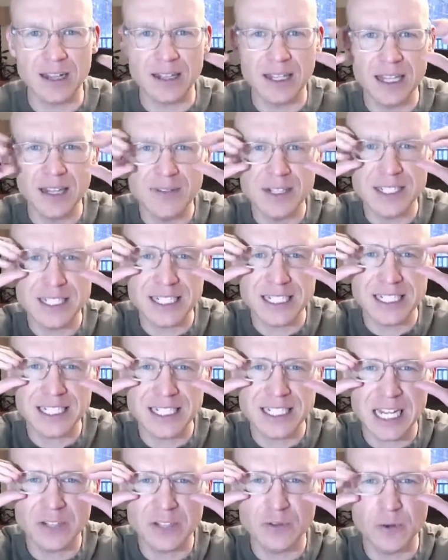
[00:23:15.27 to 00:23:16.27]
Even
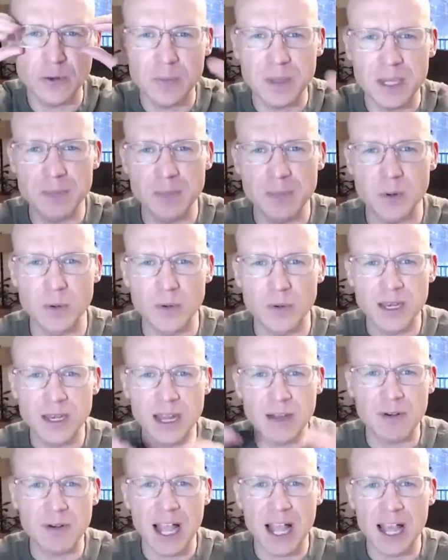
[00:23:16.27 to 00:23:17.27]
successful people who
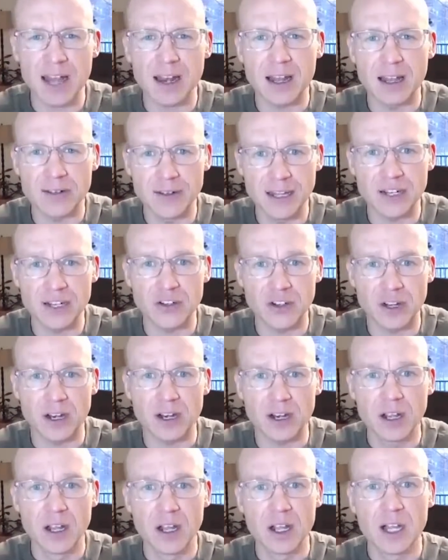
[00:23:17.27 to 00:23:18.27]
never had addiction
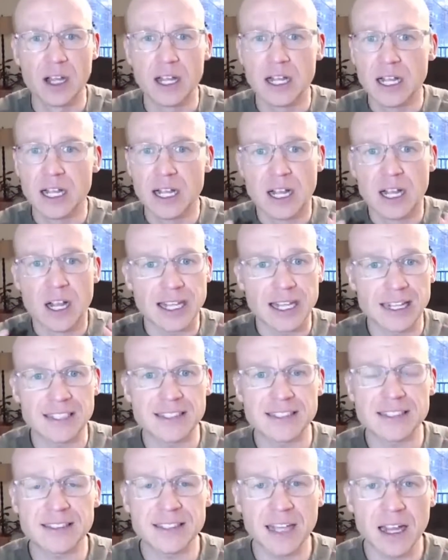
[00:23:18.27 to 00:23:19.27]
get
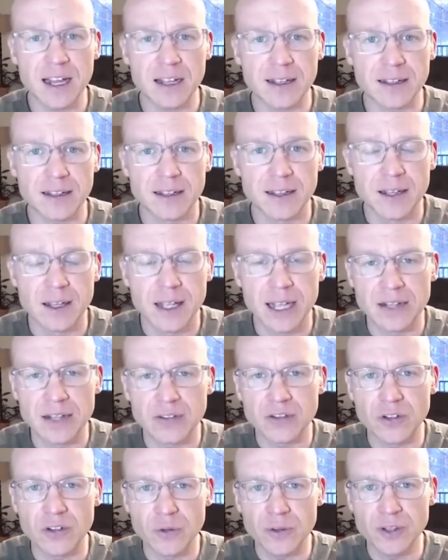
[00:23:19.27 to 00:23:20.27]
stuck and
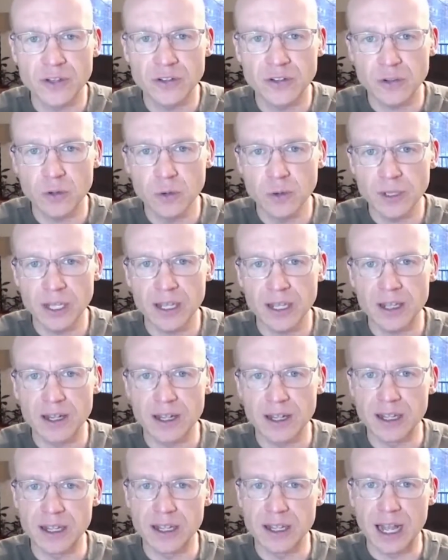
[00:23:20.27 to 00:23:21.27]
so this toolkit,
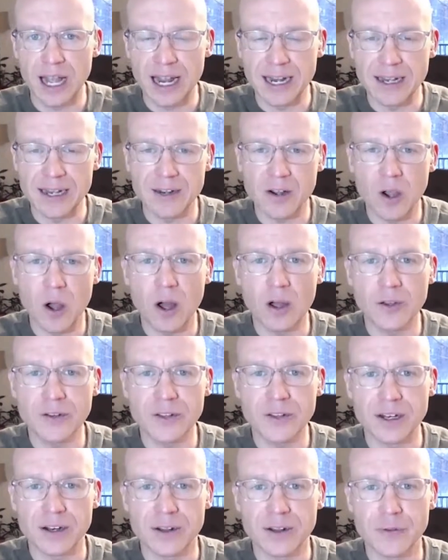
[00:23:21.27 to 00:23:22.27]
I called it
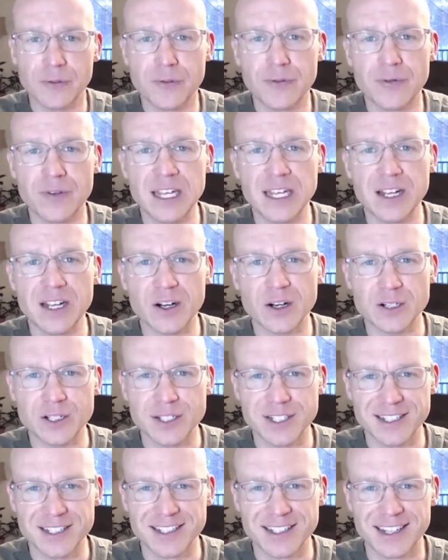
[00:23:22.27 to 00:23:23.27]

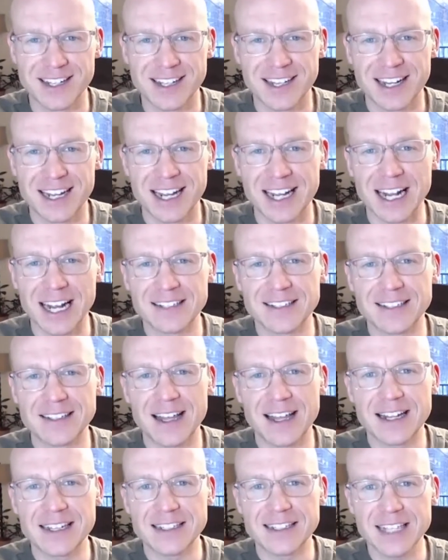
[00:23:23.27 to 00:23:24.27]
fears. And I did that
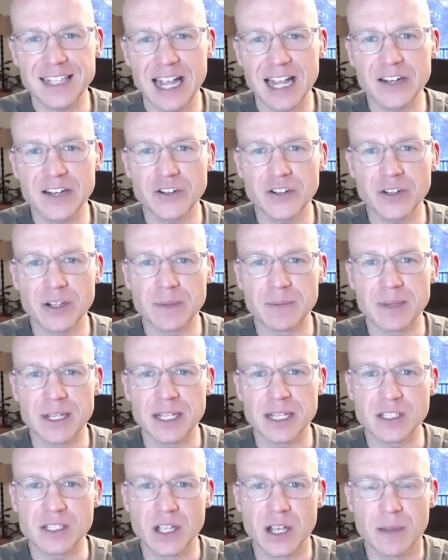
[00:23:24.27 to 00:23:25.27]
intentionally
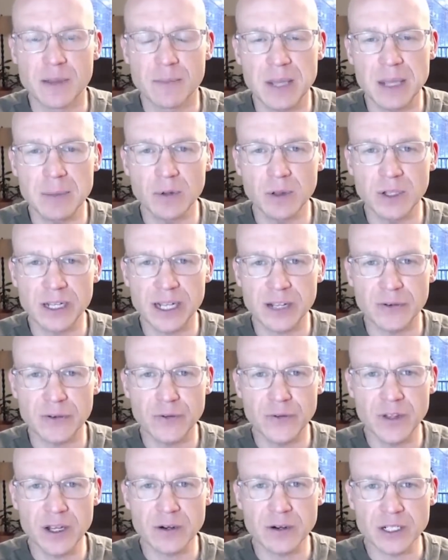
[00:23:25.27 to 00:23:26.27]
because people look at
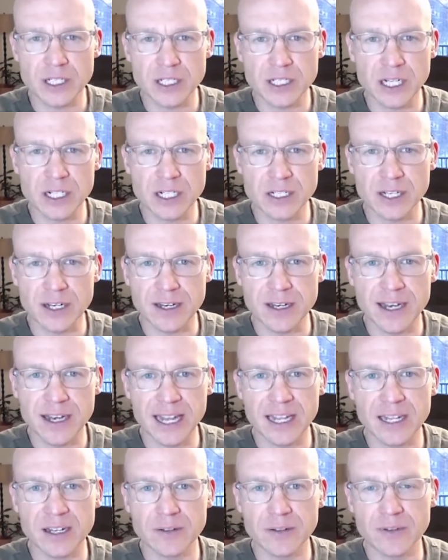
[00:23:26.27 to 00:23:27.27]
fear as such a
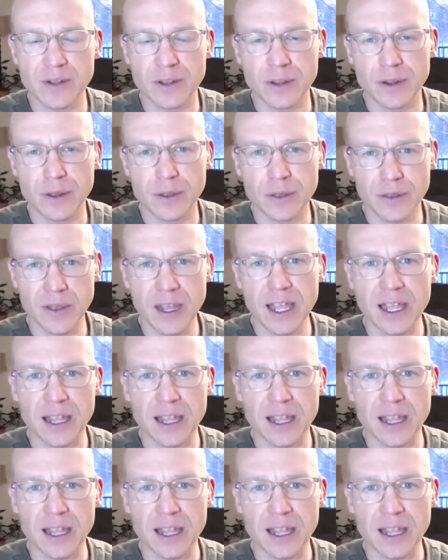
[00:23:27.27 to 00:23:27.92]
negative thing.